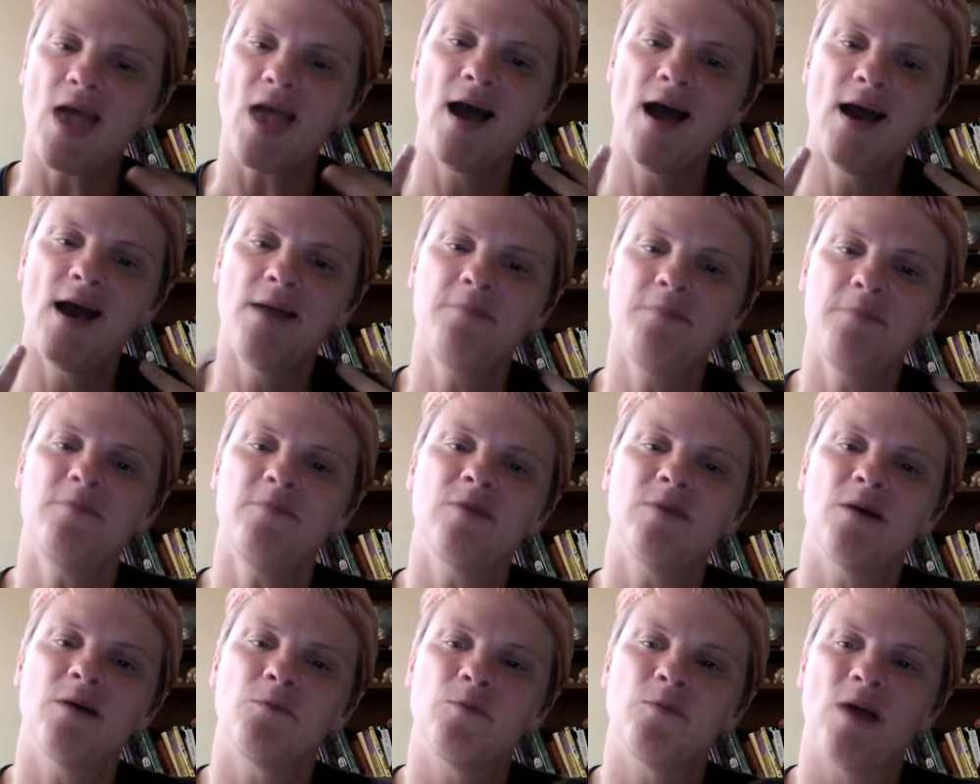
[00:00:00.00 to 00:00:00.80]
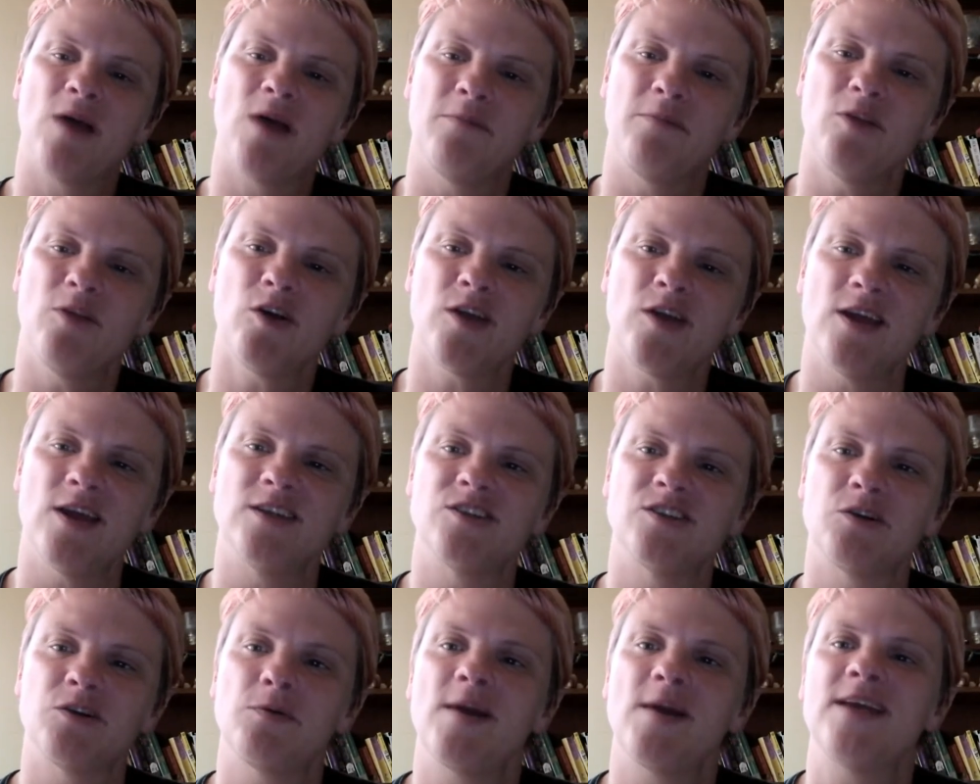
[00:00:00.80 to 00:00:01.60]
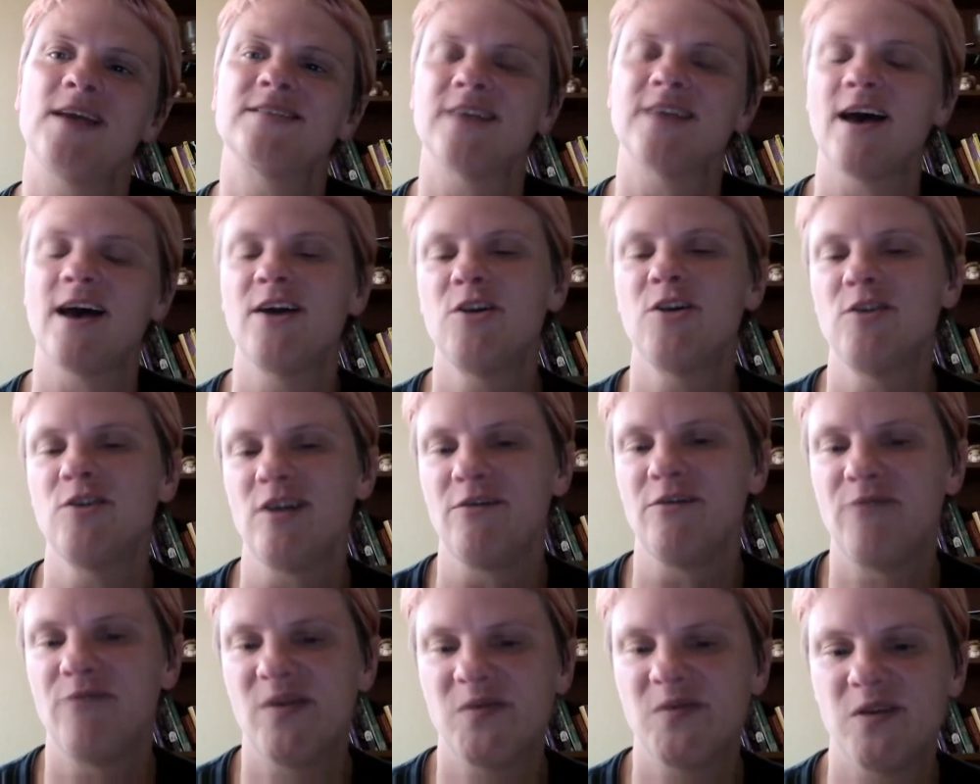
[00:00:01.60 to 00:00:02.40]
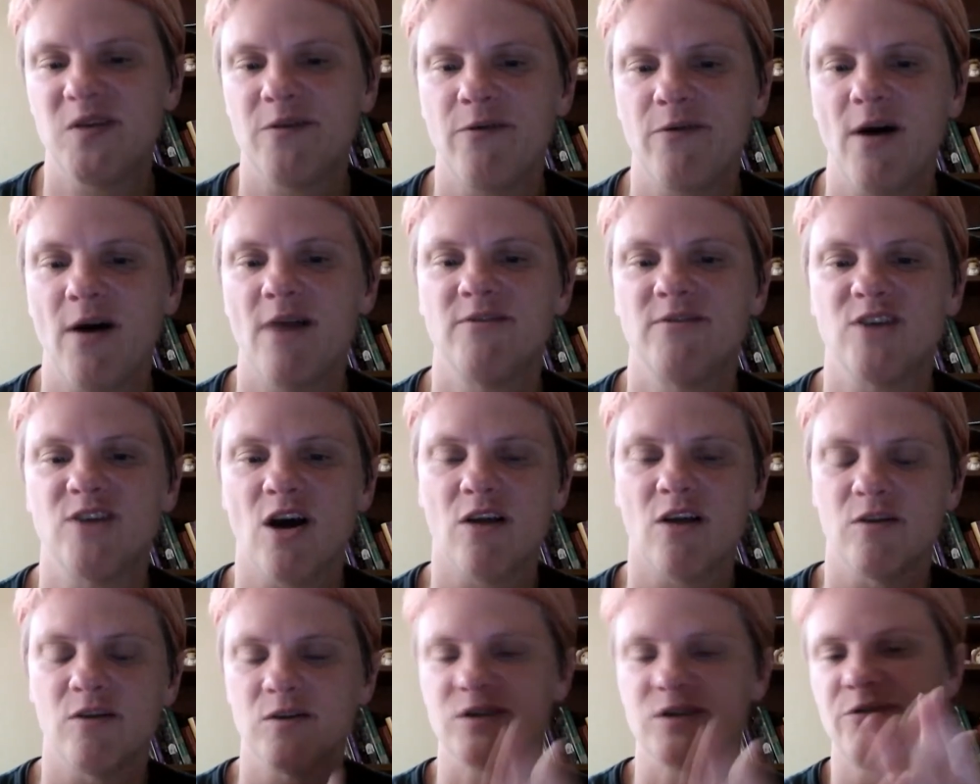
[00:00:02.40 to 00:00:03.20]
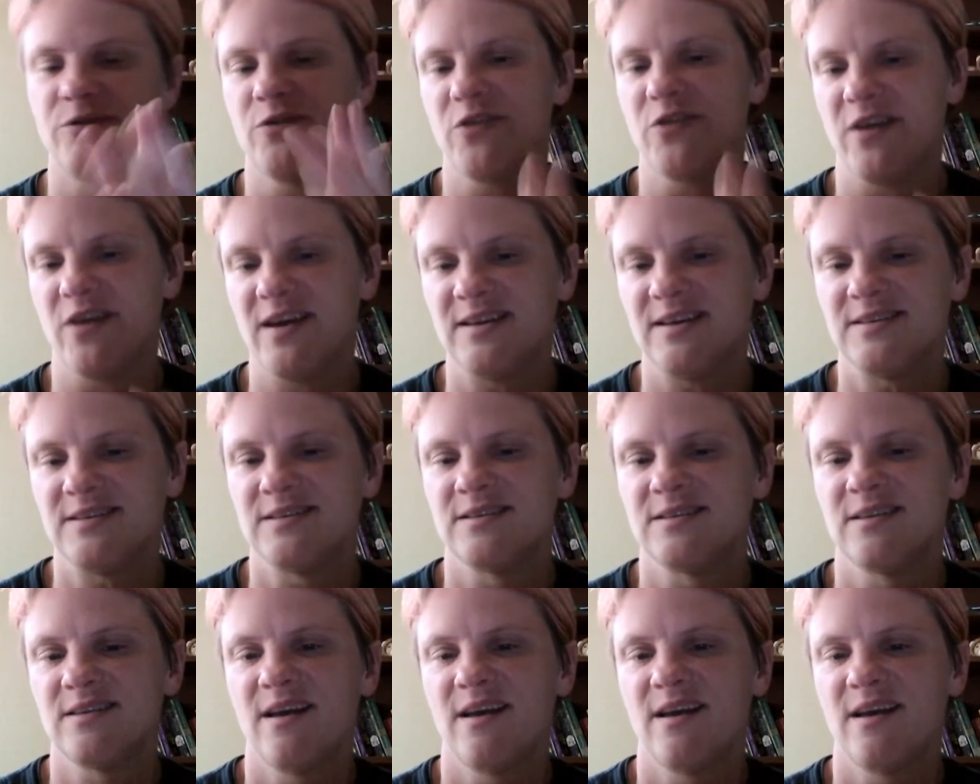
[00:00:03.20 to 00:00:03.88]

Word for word: I'm looking to raise $155 for this.